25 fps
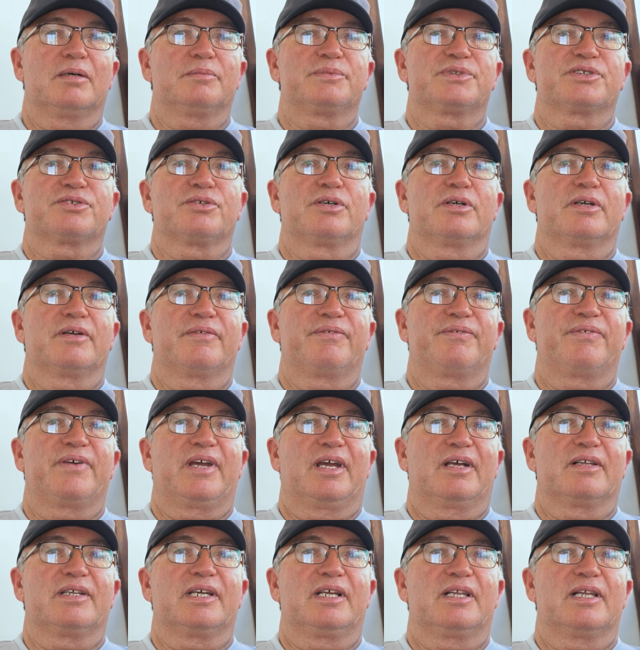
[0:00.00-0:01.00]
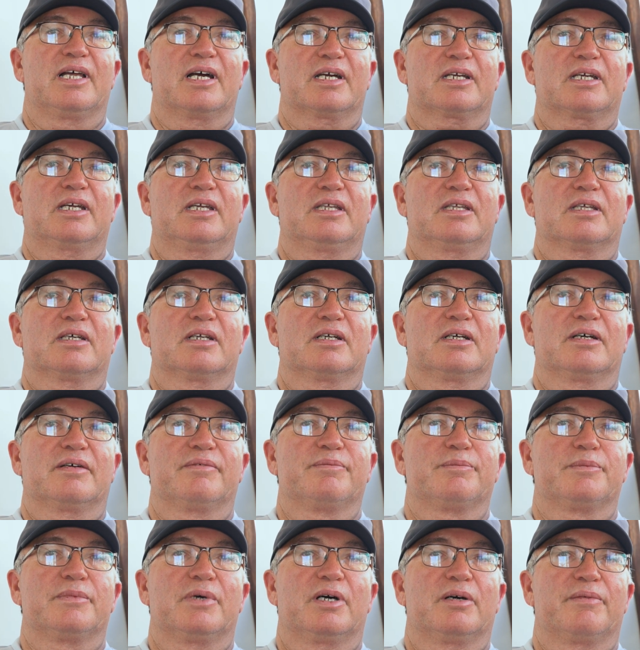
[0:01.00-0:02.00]
I'm sort of fairly lucky that
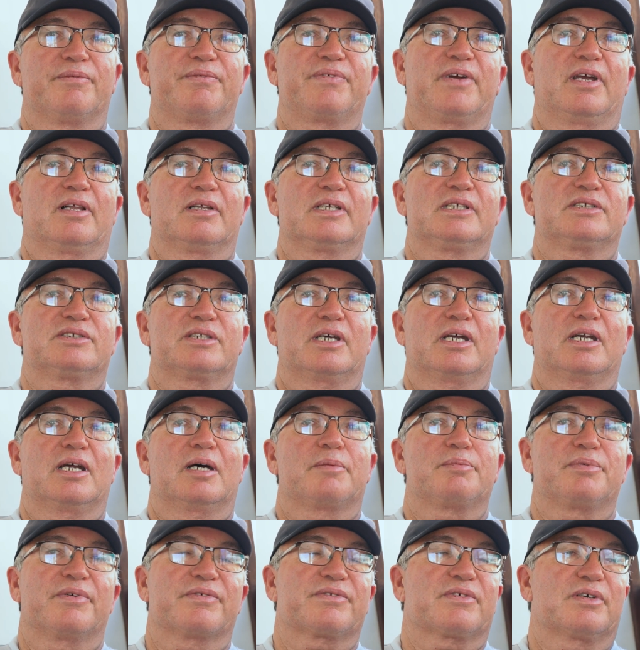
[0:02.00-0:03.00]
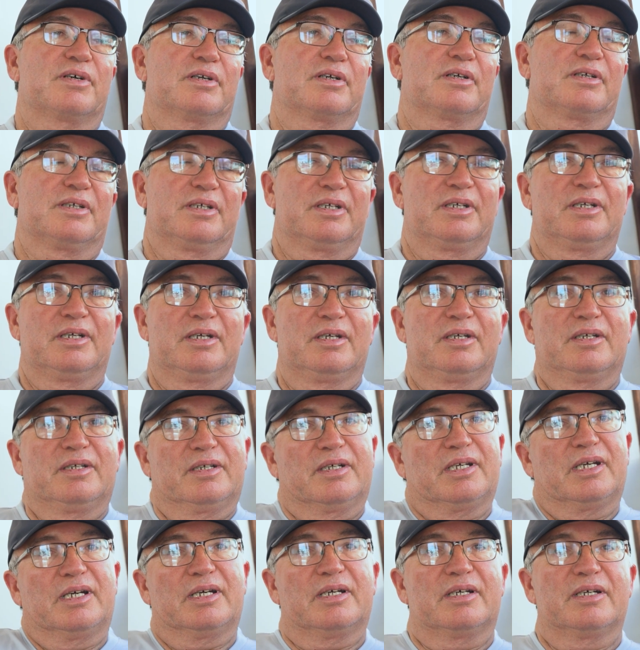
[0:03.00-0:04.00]
I'm fairly set up. I've got a
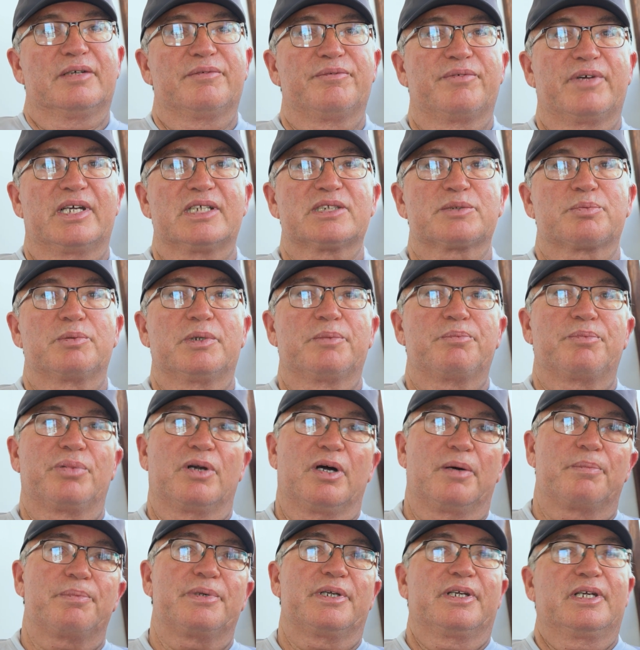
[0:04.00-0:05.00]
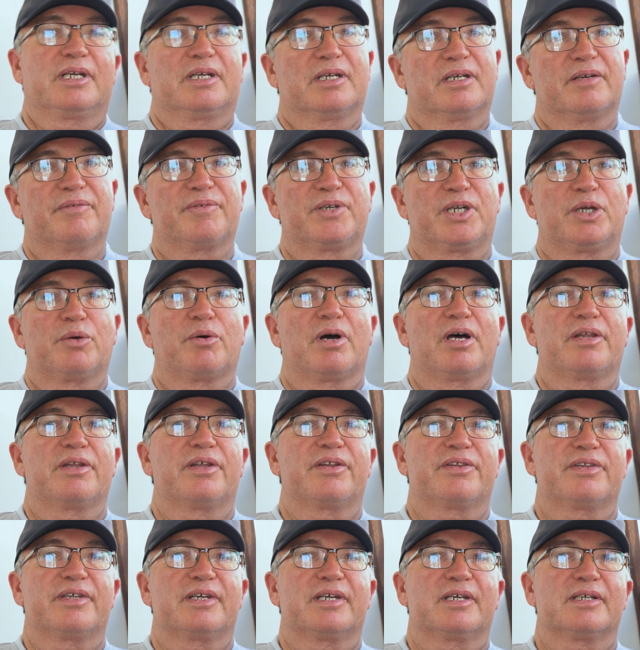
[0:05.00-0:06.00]
investment property and a few
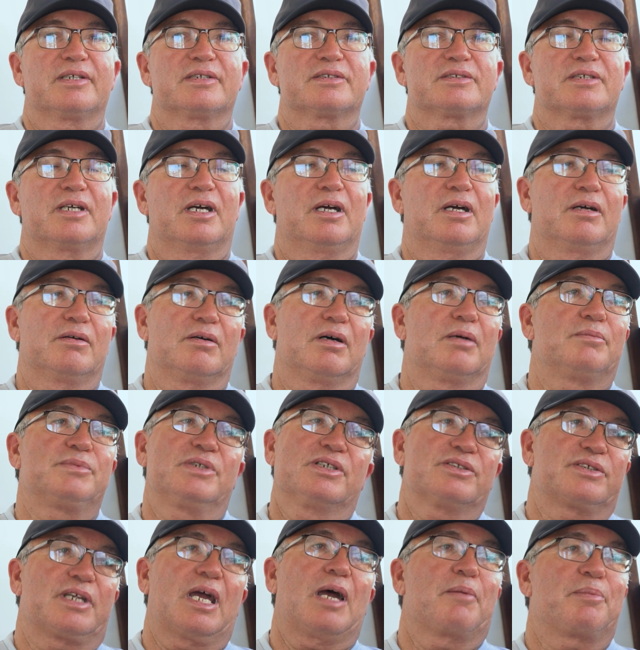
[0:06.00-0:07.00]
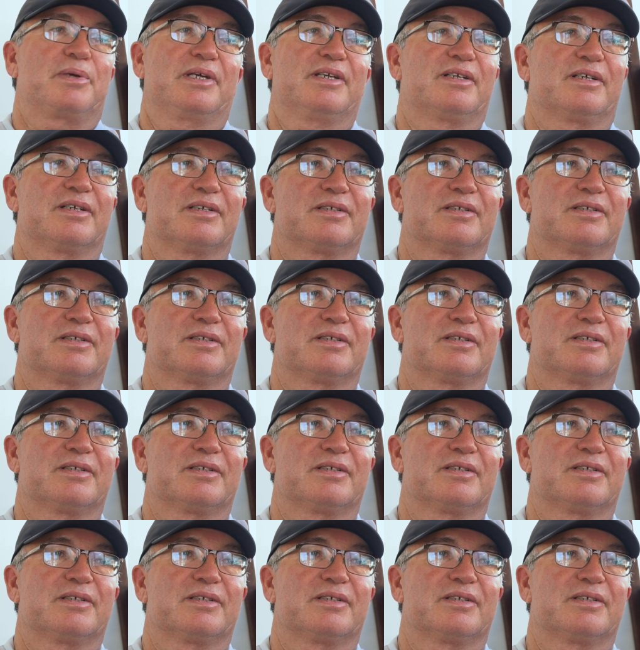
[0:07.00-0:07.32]
other things, so I'm just happy